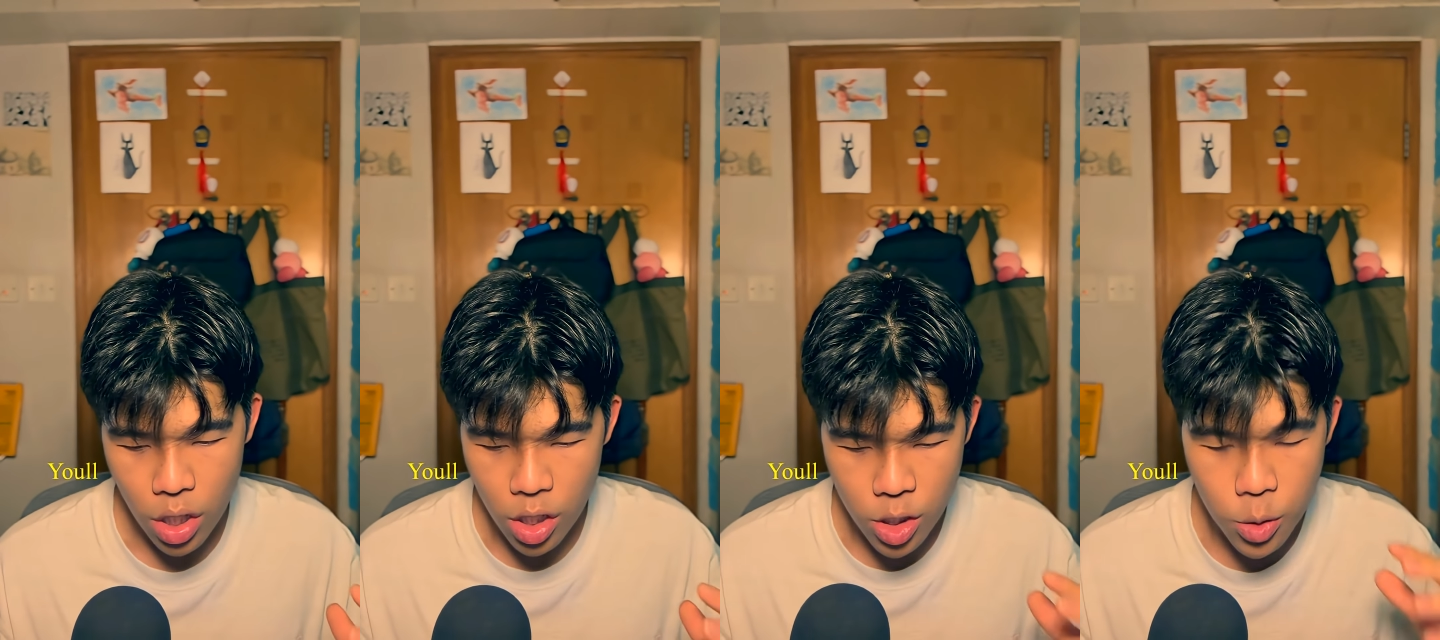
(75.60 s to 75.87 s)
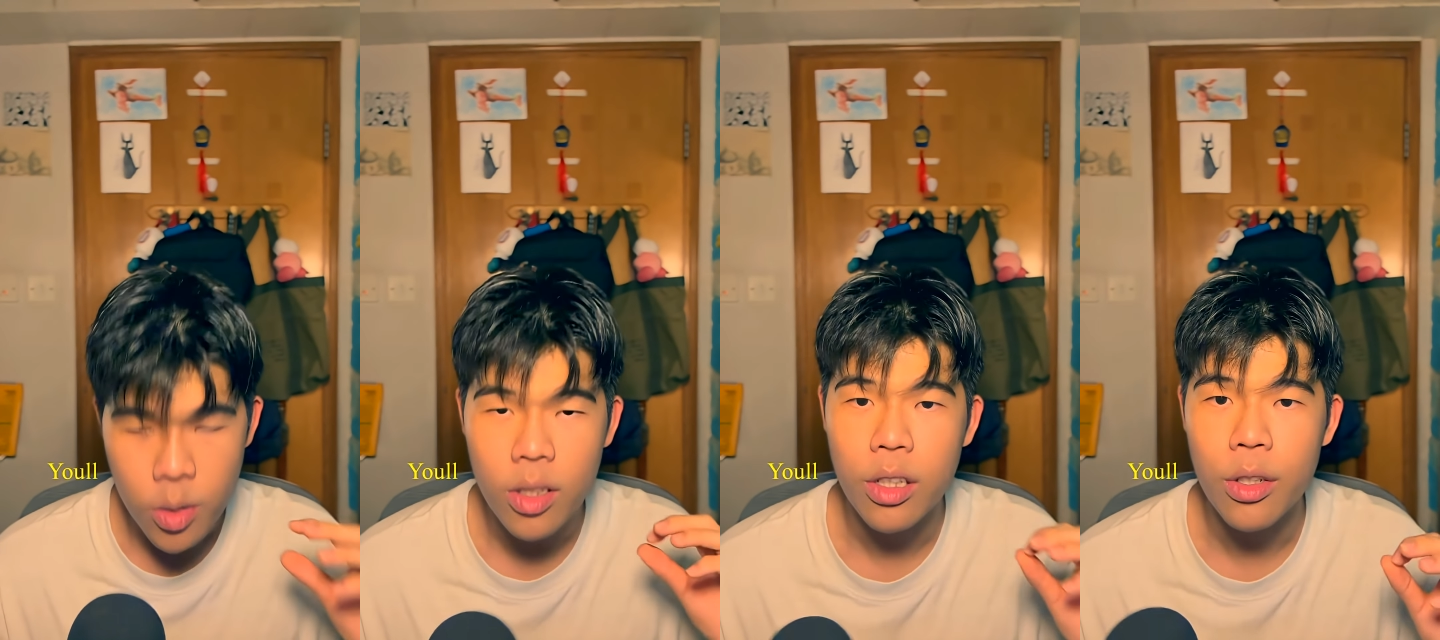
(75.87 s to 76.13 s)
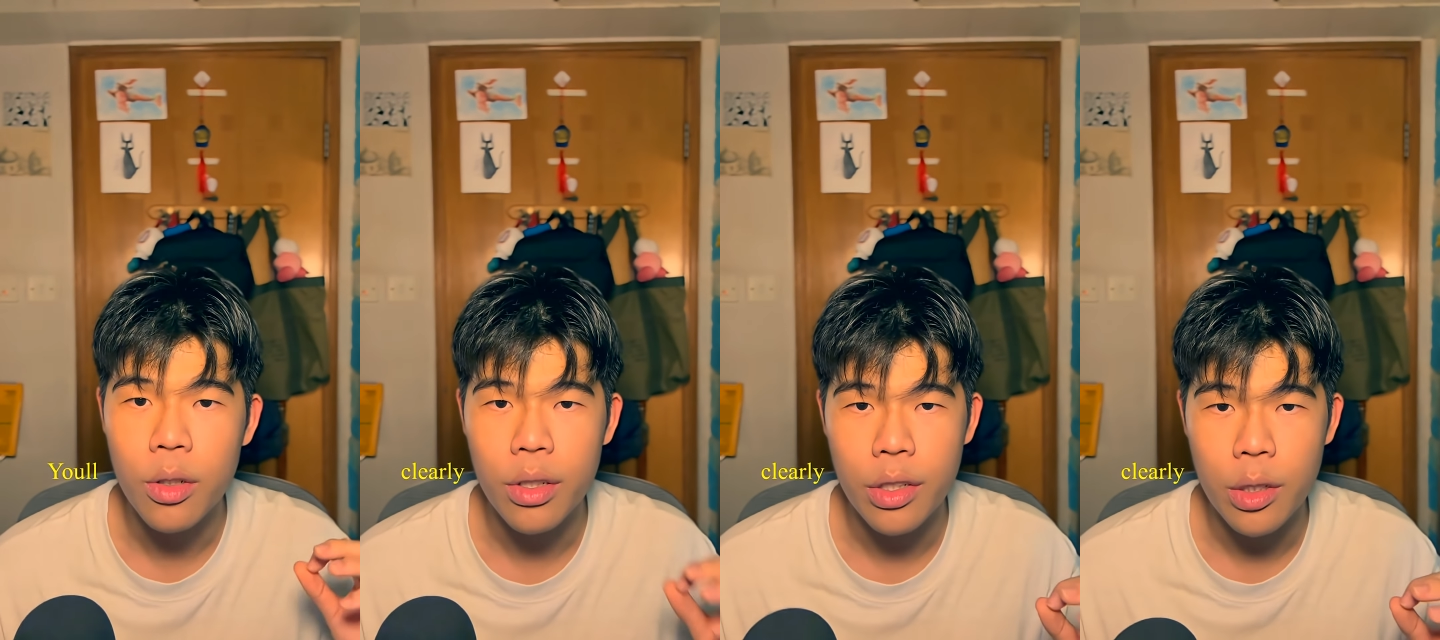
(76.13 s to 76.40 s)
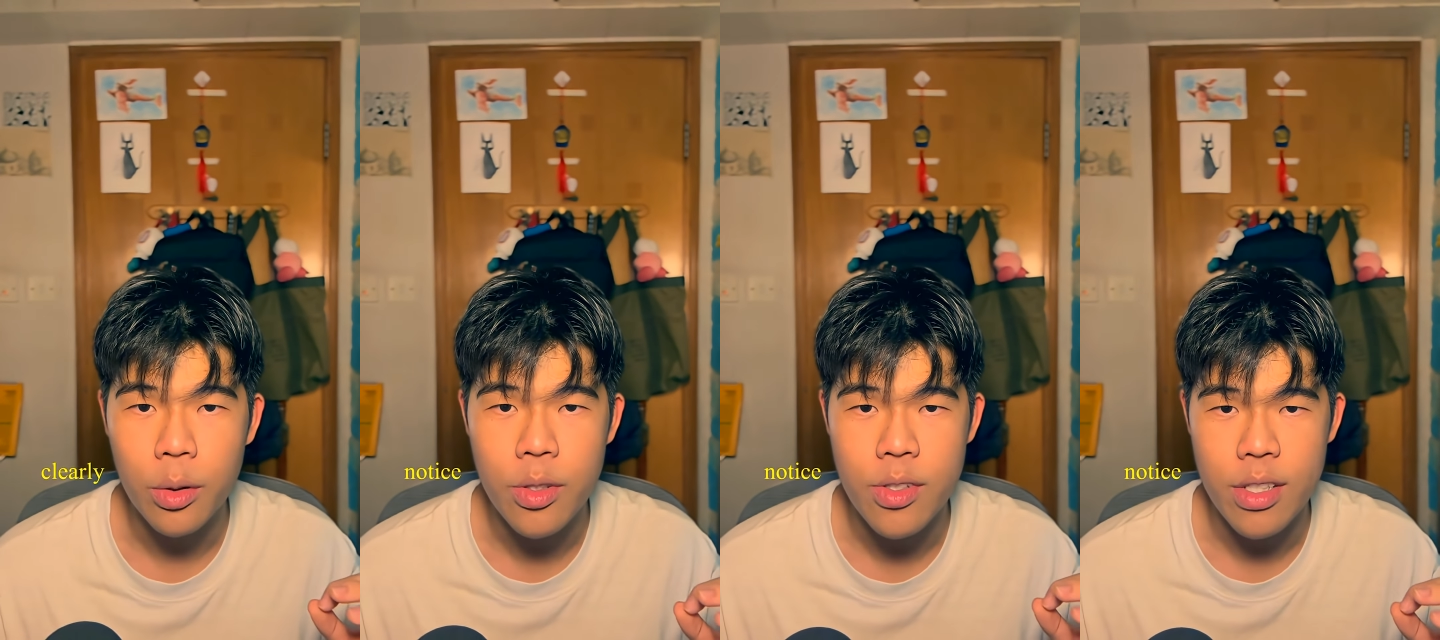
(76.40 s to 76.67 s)
You'll clearly
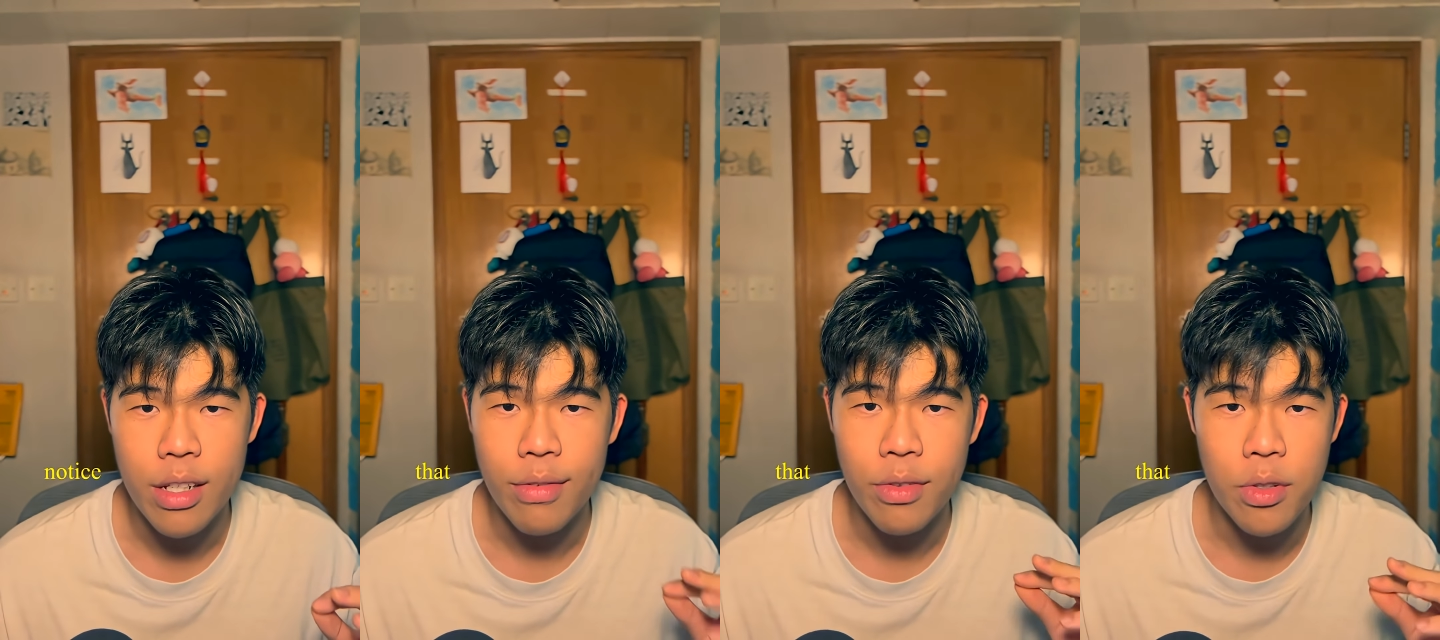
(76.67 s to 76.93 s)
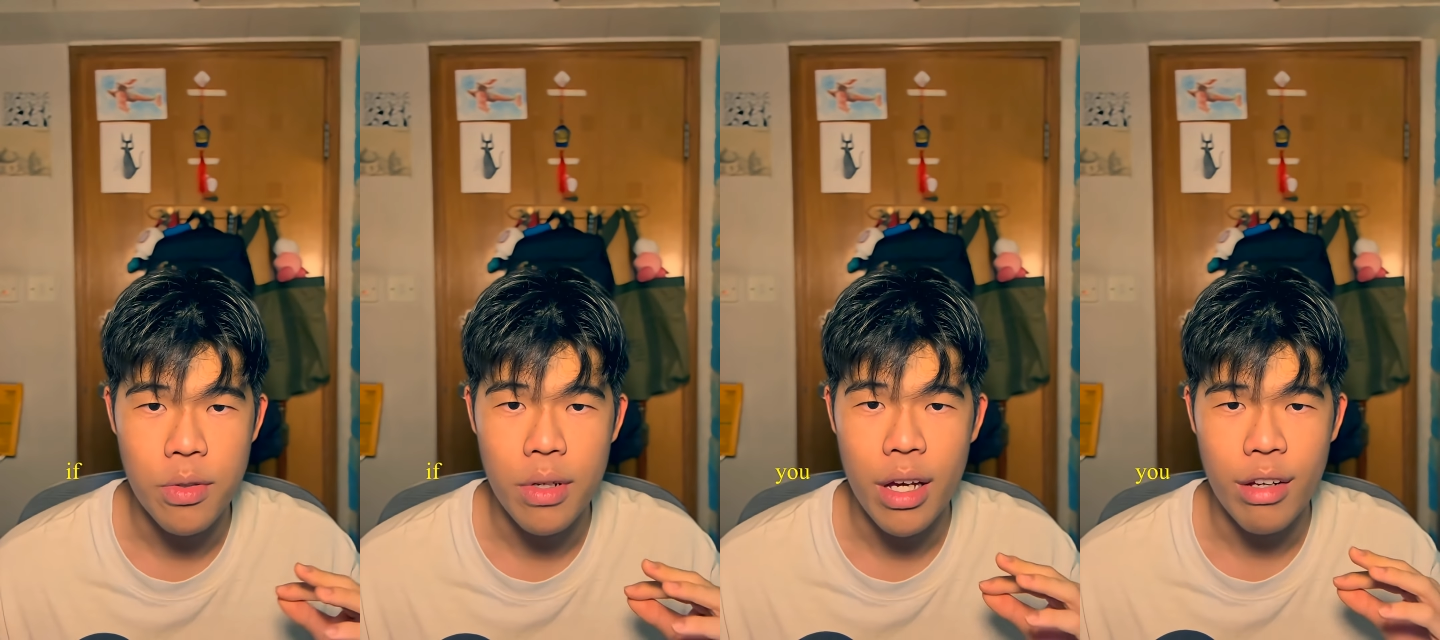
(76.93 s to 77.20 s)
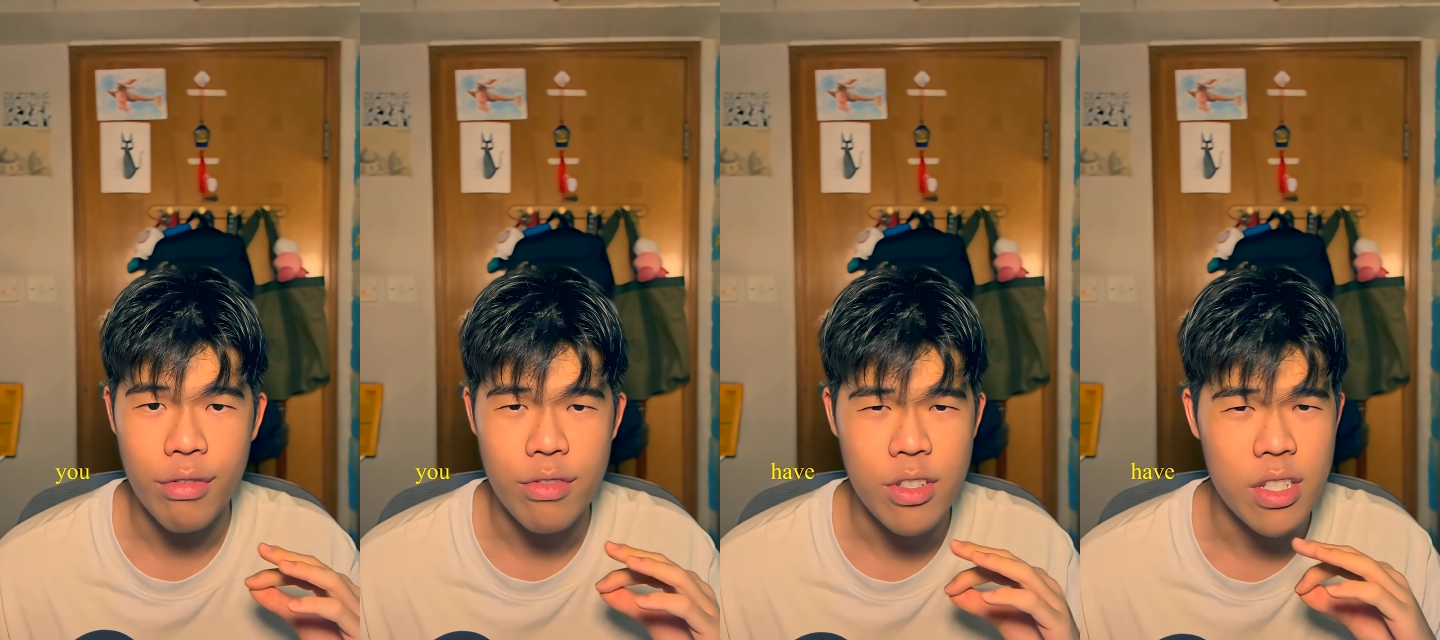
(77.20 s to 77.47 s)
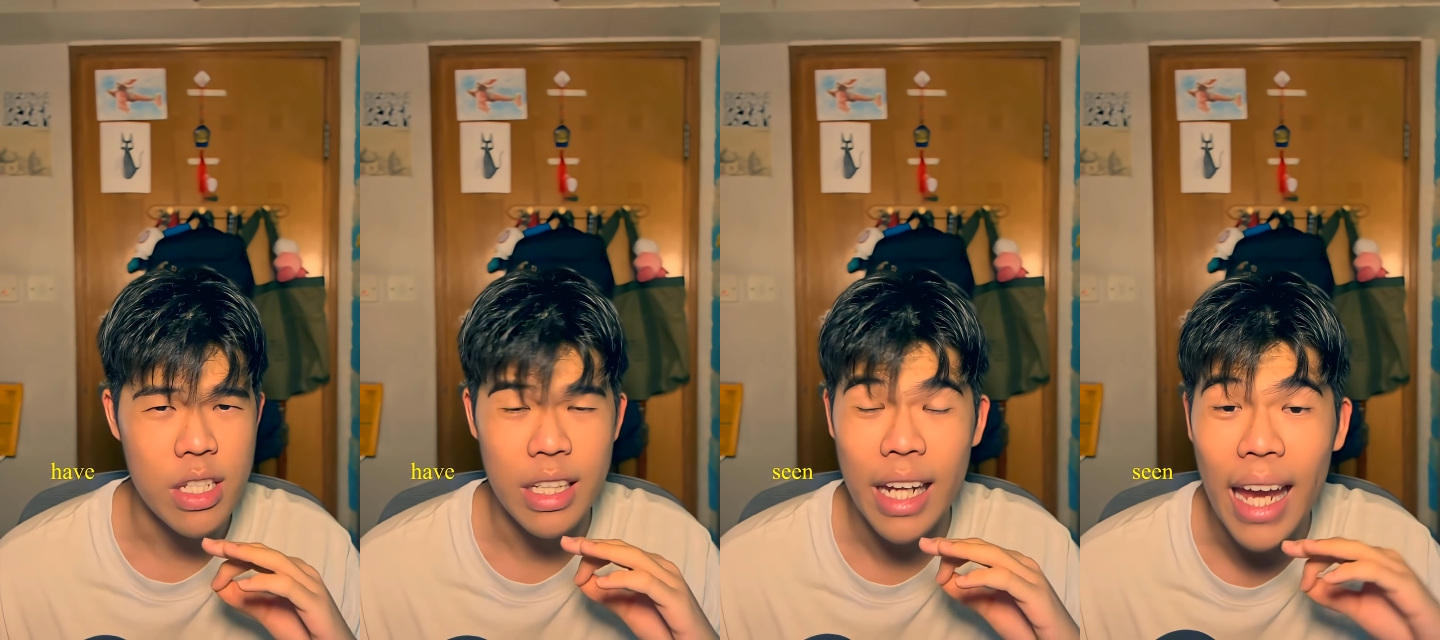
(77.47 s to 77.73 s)
notice it if you have
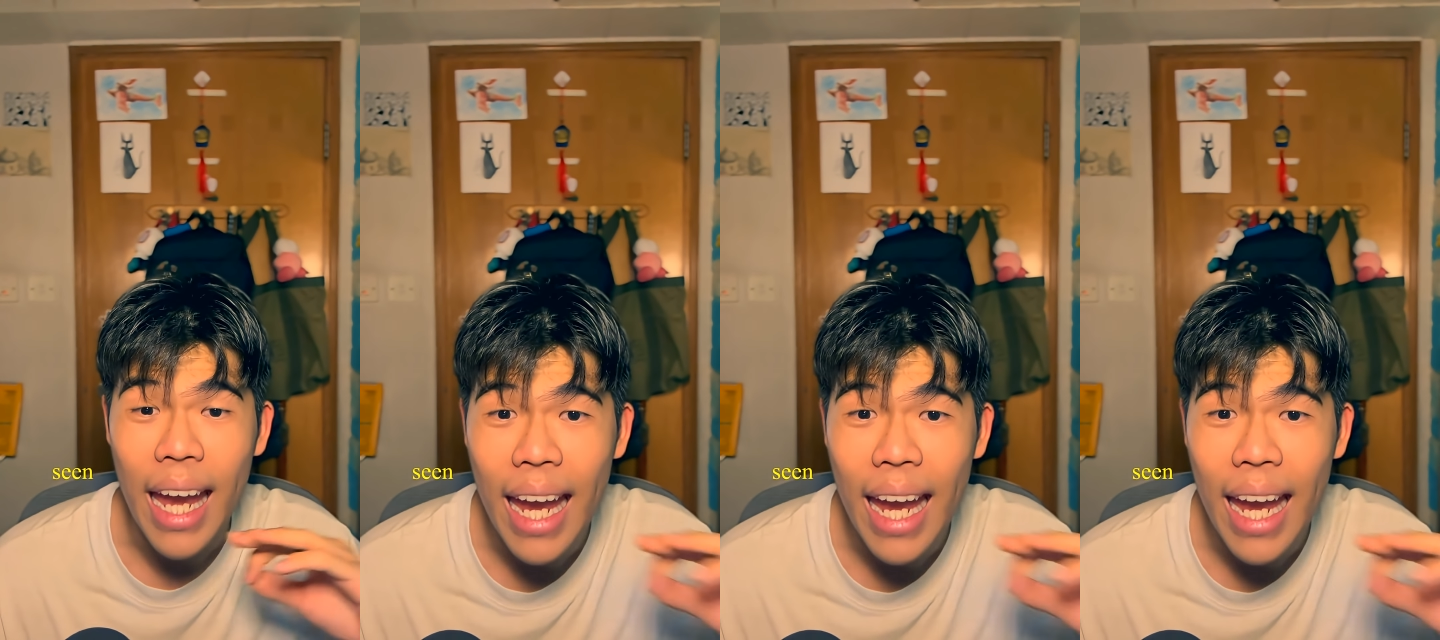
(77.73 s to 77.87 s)
seen